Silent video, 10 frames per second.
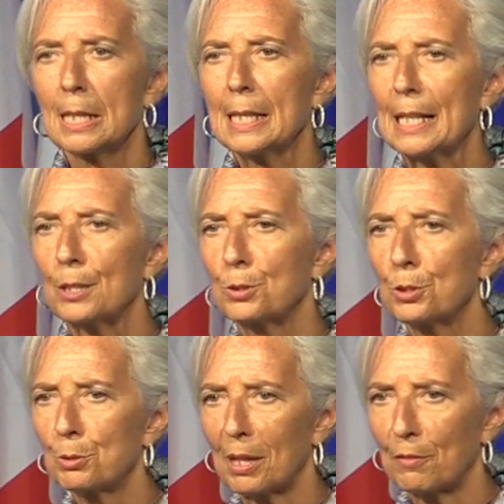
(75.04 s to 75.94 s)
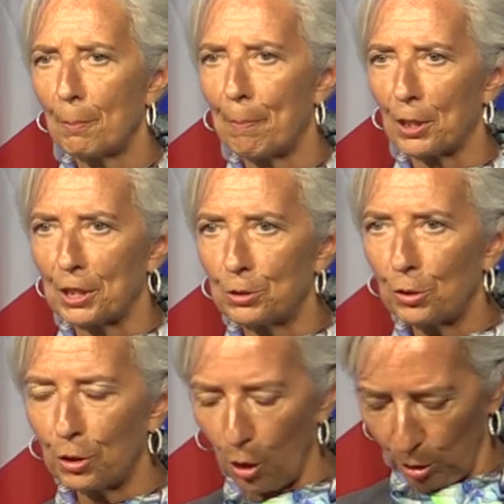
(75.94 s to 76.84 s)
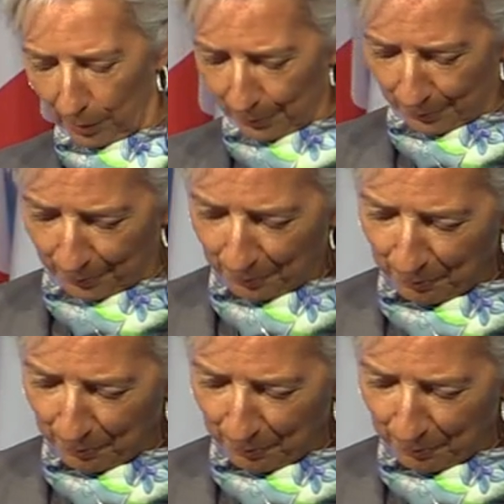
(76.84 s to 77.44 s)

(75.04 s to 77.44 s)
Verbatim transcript: How to drive the puck into the goal.